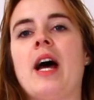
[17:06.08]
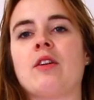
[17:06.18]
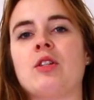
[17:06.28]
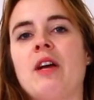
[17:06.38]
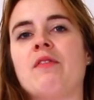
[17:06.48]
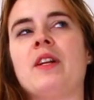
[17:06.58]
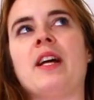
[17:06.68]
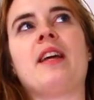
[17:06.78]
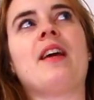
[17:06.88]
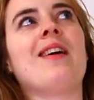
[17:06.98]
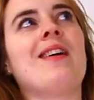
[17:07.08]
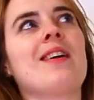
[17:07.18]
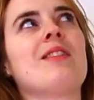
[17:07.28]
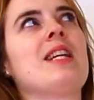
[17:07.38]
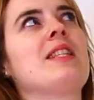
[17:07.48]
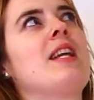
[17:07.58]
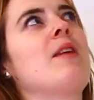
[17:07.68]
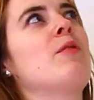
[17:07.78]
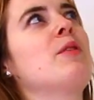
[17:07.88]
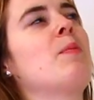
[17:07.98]
actually I feel like, because I said I
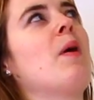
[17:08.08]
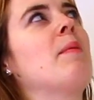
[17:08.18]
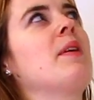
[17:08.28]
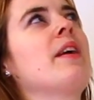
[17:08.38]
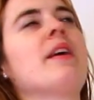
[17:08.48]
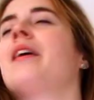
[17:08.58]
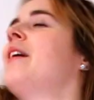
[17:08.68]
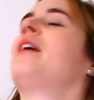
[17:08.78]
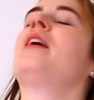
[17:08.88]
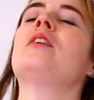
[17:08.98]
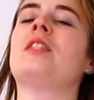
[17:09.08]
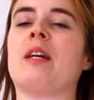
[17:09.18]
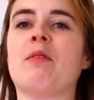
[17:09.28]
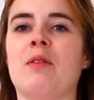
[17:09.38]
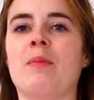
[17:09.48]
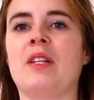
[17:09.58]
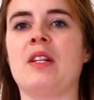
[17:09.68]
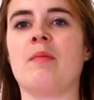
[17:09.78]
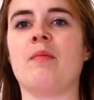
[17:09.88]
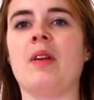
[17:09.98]
would probably stick with the
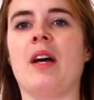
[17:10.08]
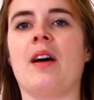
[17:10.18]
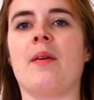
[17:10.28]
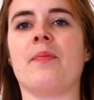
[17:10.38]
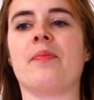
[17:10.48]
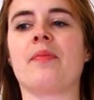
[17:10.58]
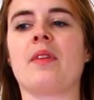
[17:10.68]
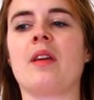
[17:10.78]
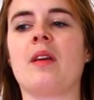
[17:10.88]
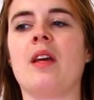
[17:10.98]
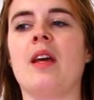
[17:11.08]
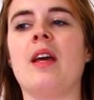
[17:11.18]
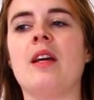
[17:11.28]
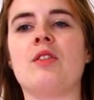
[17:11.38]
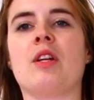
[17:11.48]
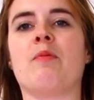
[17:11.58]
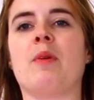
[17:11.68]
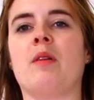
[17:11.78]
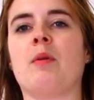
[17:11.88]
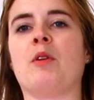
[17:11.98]
medium, to give
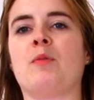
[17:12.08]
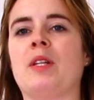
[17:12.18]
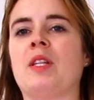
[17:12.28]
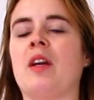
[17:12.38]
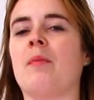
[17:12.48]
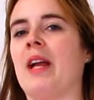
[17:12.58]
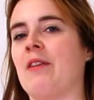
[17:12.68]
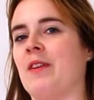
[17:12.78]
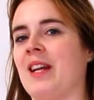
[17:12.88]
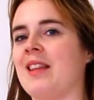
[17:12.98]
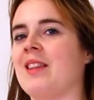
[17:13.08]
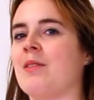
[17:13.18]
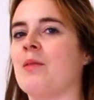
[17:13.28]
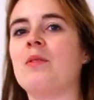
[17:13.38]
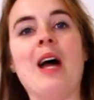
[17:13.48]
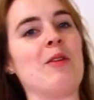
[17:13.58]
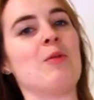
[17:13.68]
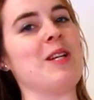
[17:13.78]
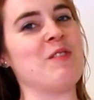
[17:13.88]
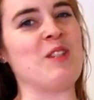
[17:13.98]
me a little bit more space here, but I feel like how the
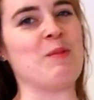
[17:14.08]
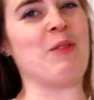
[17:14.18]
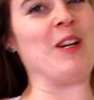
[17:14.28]
waist fits me